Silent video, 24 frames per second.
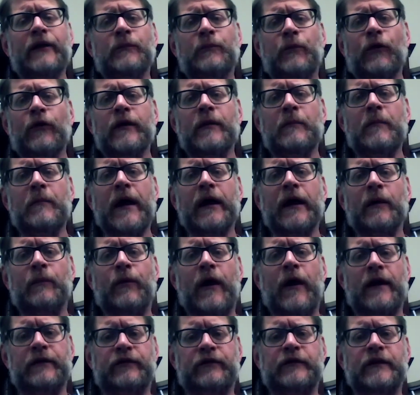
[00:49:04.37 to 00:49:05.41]
could put a
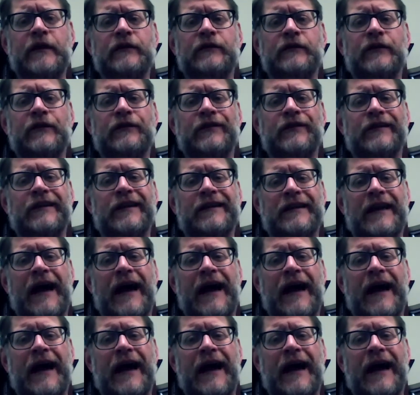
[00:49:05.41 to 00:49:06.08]
megaprosthesis in a